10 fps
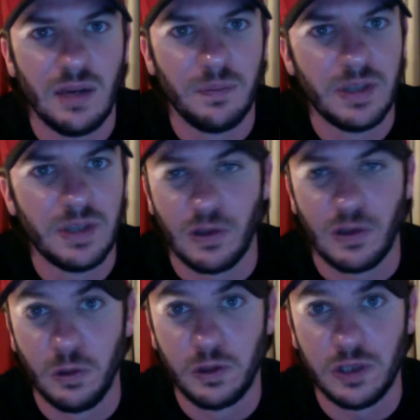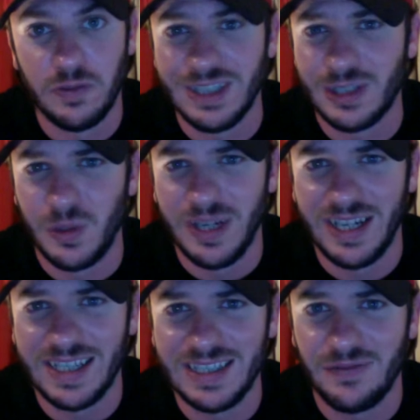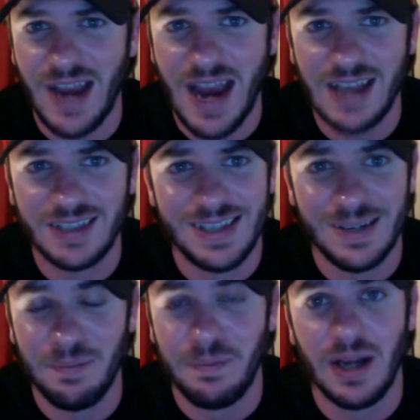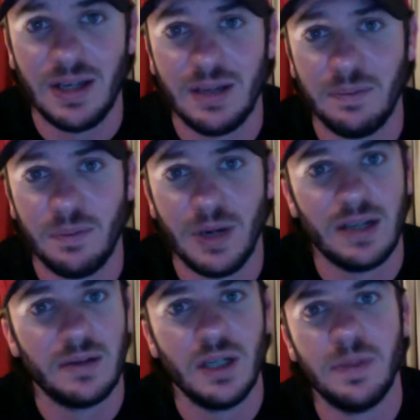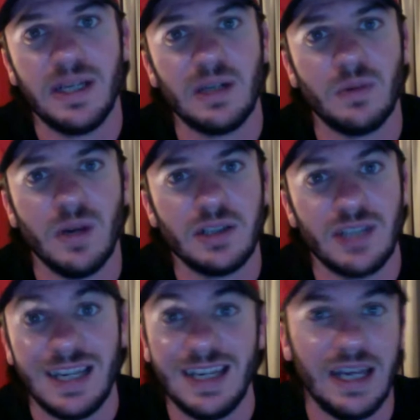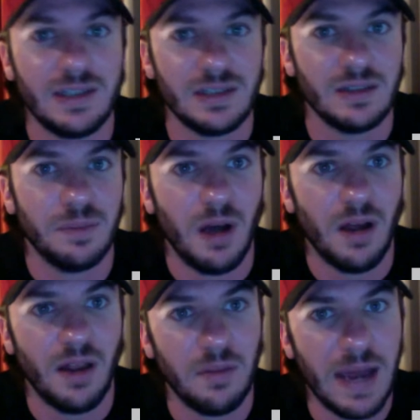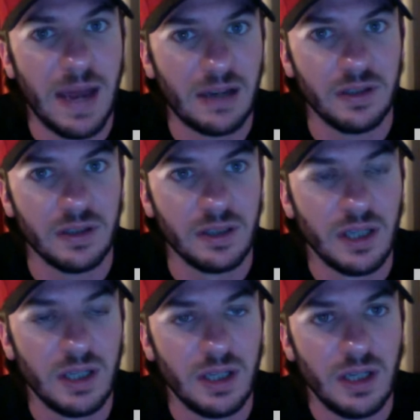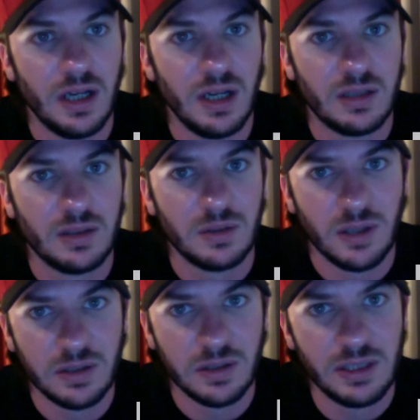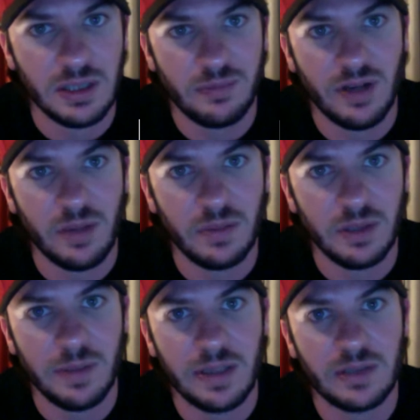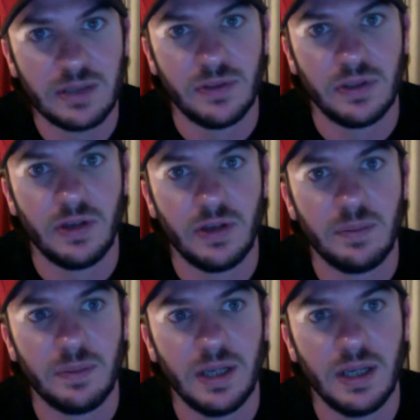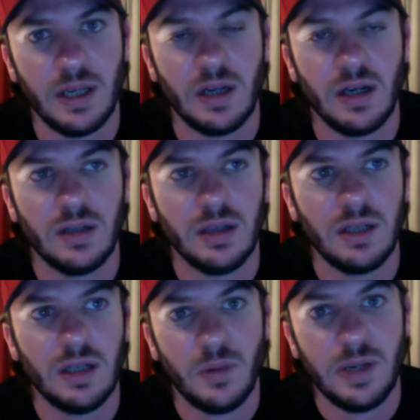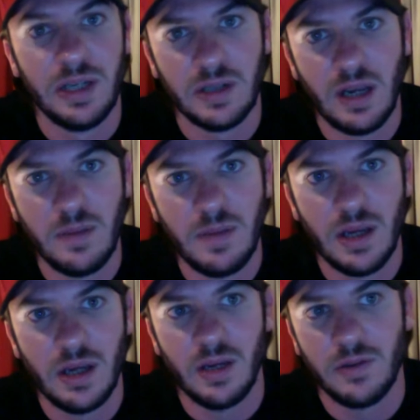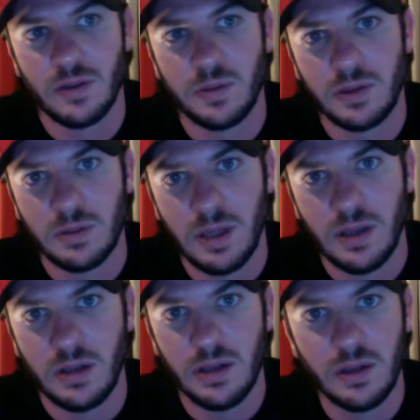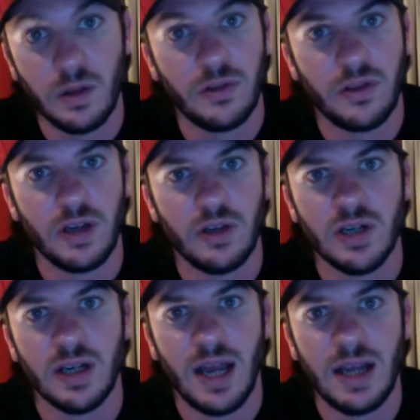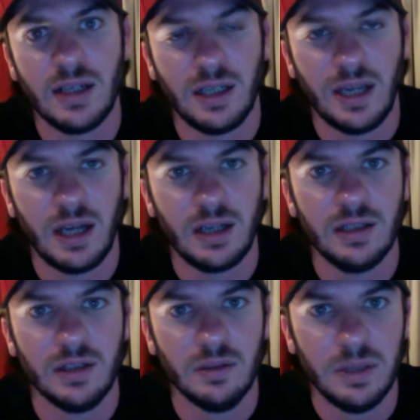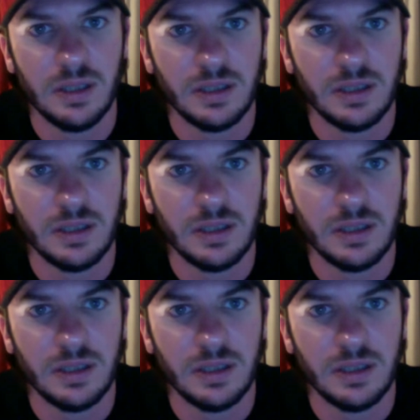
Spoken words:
he's elusive, he's quick, he's fast, he can break big runs, and he catches the ball in the backfield. So as long as he's not fumbling, he makes for a great play. When Hill came in, he was supposed to be there, the thunder and lightning kind of deal, but